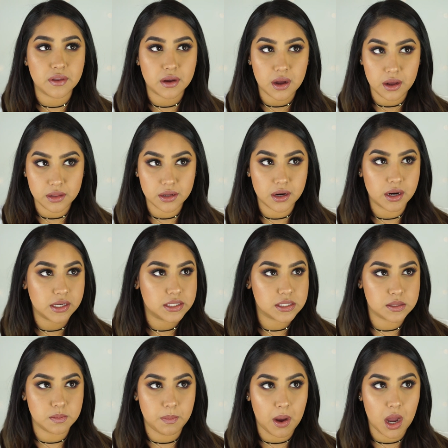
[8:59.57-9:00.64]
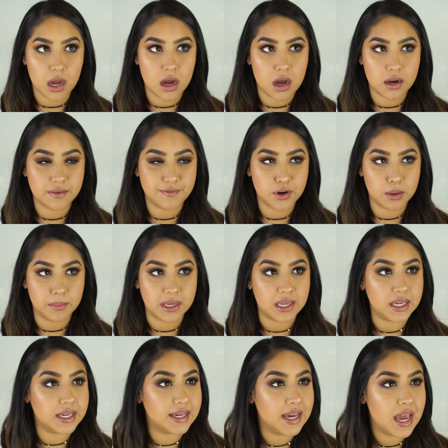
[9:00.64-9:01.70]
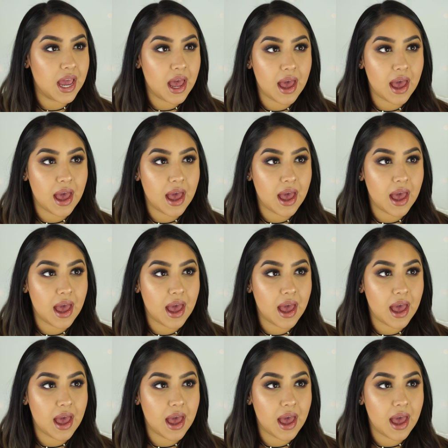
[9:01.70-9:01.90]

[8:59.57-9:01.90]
The color is spot on for me.